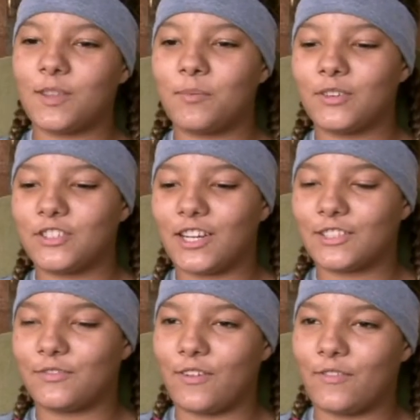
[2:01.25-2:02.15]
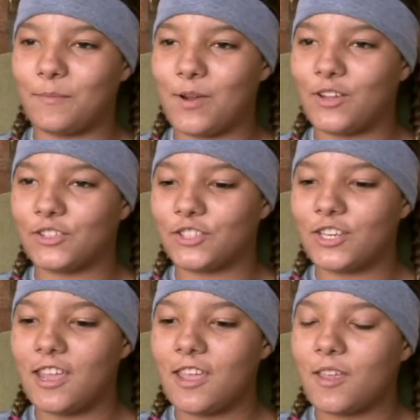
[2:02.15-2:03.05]
the project very much
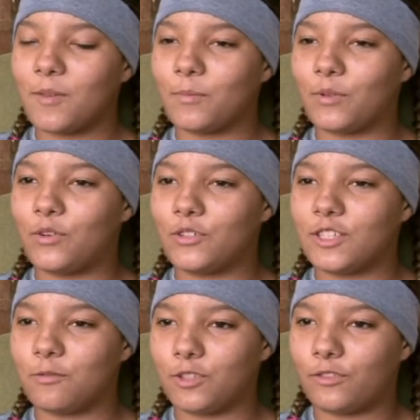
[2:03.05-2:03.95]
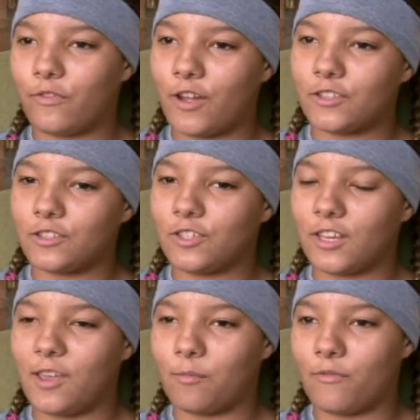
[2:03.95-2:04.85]
because it was fun to
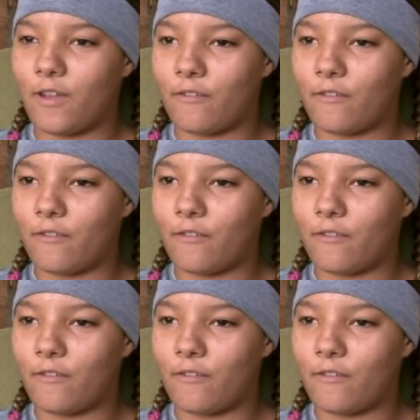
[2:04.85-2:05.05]
get with